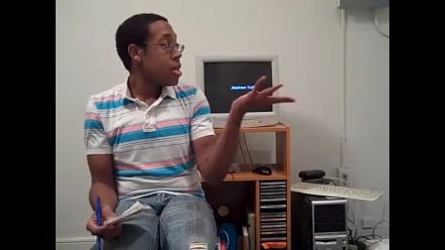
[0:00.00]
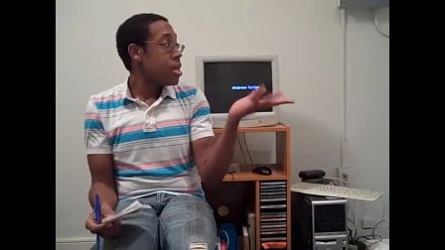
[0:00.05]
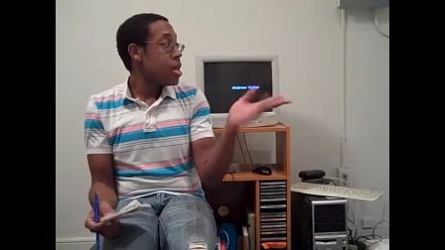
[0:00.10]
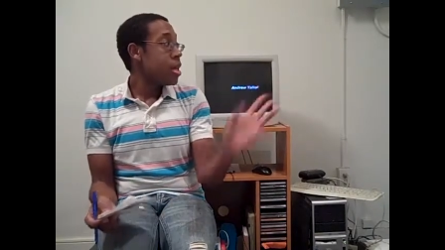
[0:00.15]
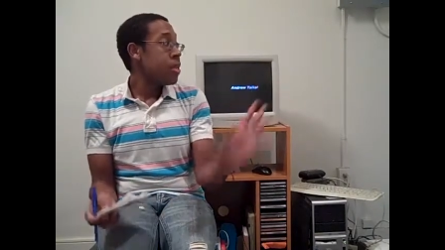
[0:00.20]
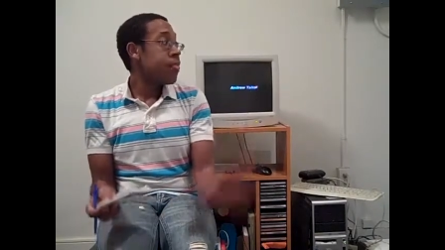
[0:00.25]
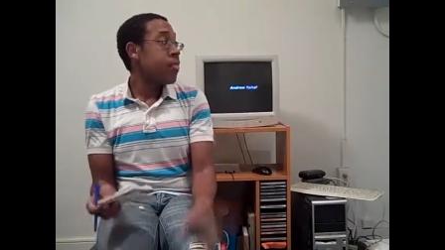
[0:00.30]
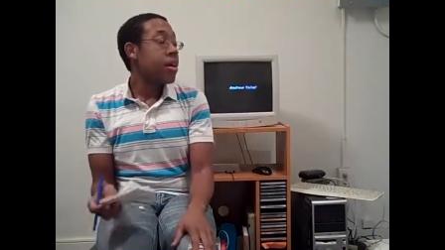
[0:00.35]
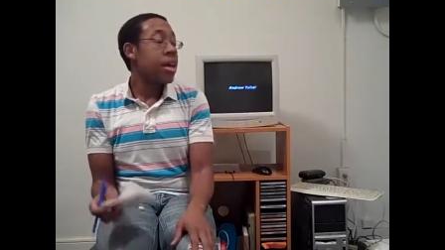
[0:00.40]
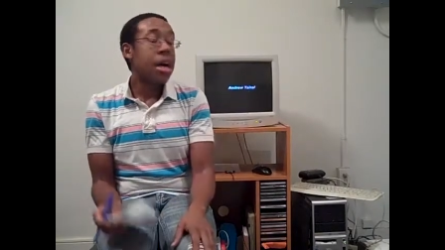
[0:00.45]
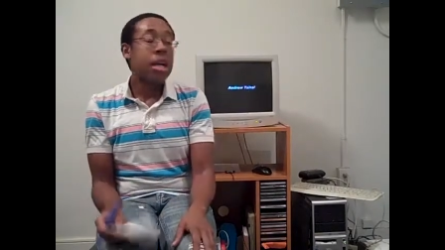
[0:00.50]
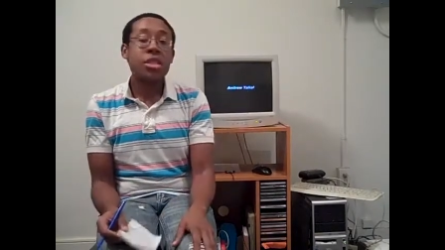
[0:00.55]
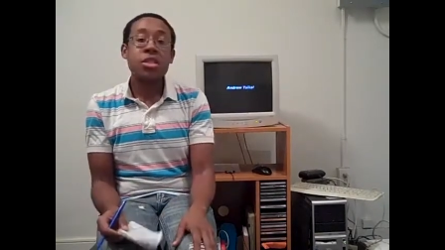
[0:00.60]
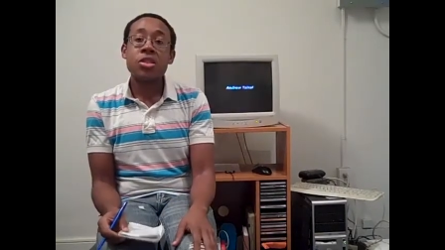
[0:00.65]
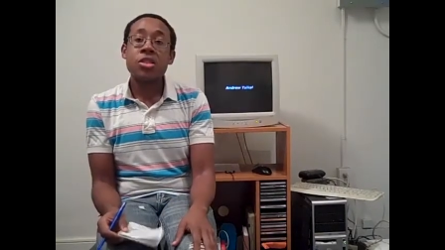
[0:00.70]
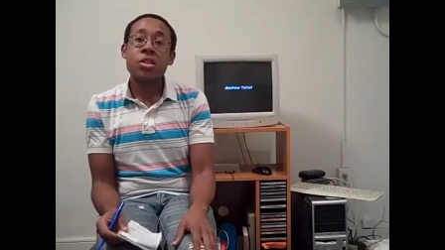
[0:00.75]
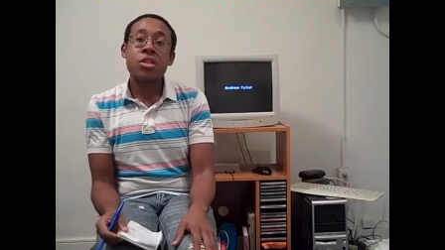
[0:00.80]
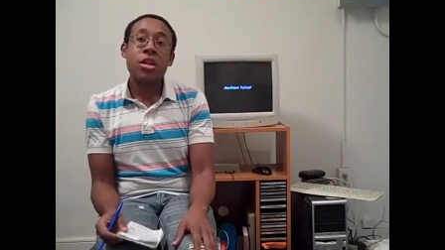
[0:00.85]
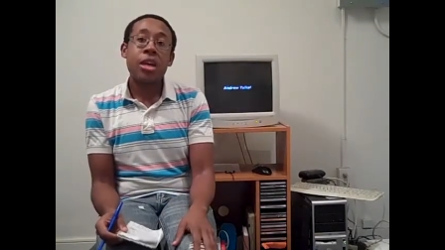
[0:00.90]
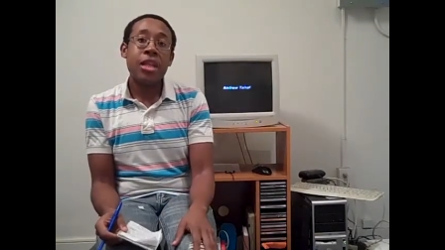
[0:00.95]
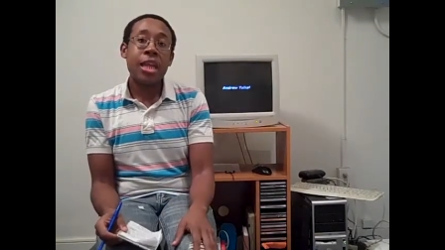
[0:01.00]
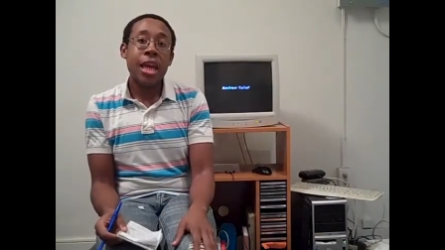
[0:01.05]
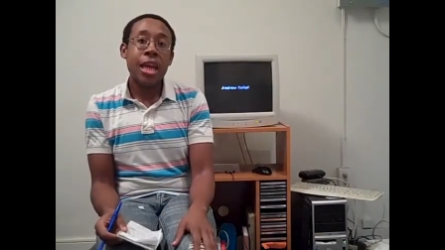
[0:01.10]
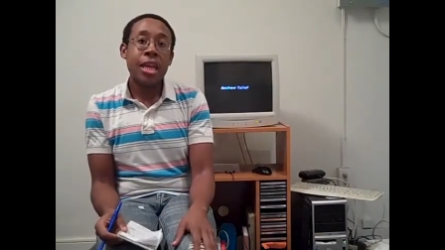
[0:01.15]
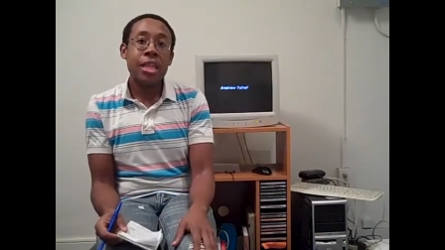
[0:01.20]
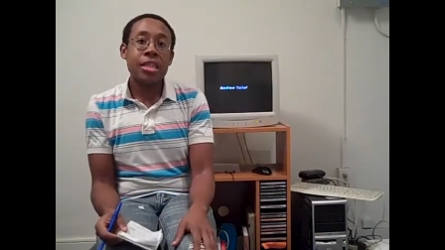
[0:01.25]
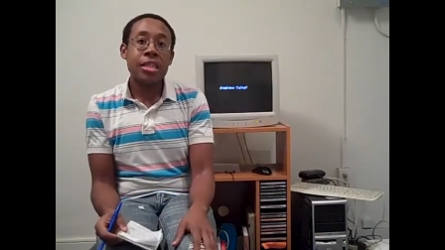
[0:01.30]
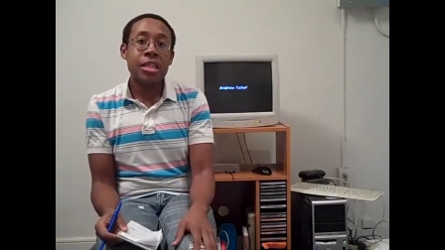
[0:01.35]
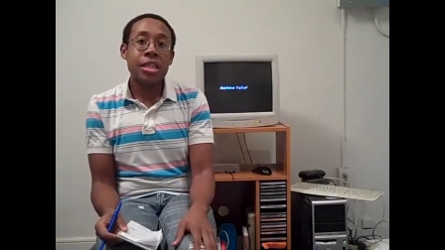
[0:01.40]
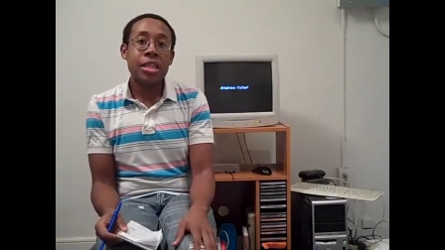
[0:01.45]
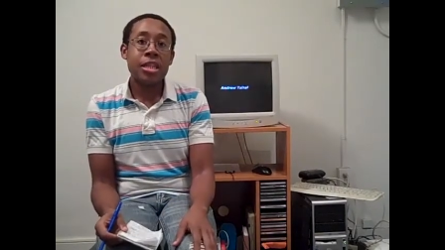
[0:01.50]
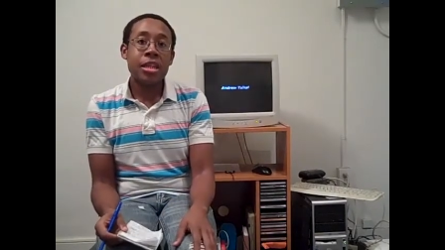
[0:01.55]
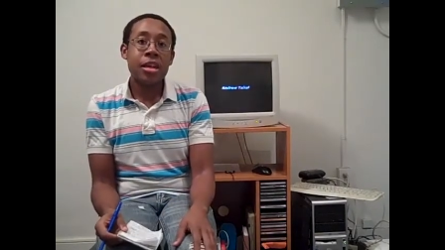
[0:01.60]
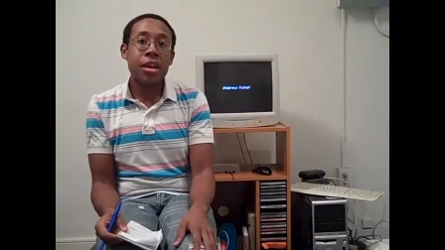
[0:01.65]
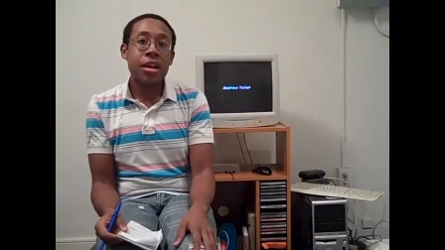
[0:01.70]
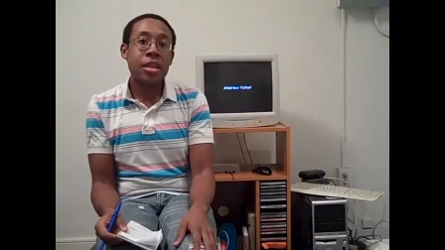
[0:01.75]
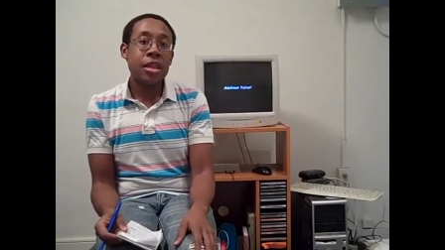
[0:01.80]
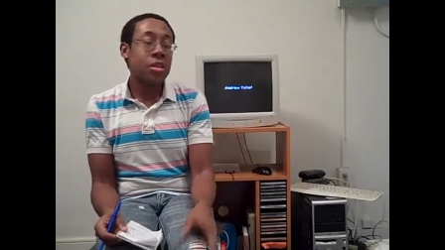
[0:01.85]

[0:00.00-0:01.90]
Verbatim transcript: then forgot to turn on the AC, y'all.